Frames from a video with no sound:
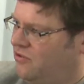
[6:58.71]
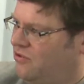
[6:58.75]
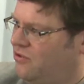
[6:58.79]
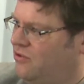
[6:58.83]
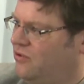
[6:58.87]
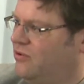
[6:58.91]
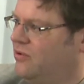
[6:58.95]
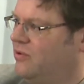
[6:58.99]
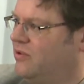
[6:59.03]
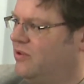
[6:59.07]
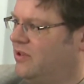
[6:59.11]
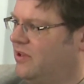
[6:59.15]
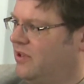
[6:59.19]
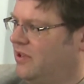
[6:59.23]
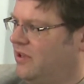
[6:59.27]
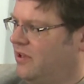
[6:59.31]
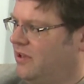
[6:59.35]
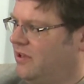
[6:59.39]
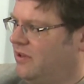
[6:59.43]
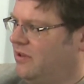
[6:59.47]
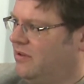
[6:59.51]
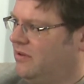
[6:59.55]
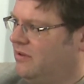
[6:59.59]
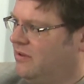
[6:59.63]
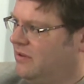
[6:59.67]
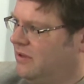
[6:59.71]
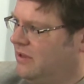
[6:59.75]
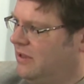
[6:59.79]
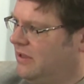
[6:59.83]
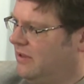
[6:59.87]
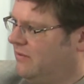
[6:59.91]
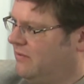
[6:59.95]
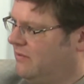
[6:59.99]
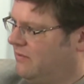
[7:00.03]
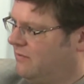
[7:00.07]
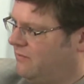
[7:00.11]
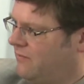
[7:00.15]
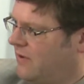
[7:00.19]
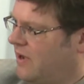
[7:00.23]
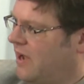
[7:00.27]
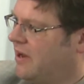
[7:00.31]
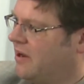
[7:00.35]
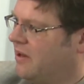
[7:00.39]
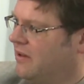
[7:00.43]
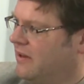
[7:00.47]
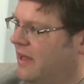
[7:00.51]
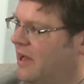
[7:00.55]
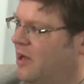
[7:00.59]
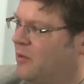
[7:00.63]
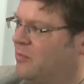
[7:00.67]
to the
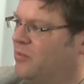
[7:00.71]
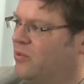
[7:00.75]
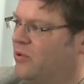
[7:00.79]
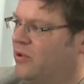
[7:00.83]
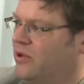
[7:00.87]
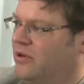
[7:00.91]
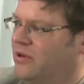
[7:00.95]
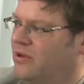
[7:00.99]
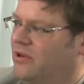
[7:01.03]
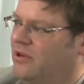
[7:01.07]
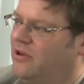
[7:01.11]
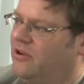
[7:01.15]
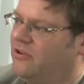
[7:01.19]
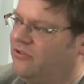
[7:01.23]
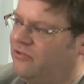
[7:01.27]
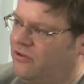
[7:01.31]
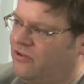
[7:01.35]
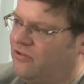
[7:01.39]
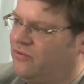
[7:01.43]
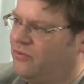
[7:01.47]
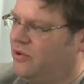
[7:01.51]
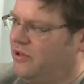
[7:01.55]
final output. So there's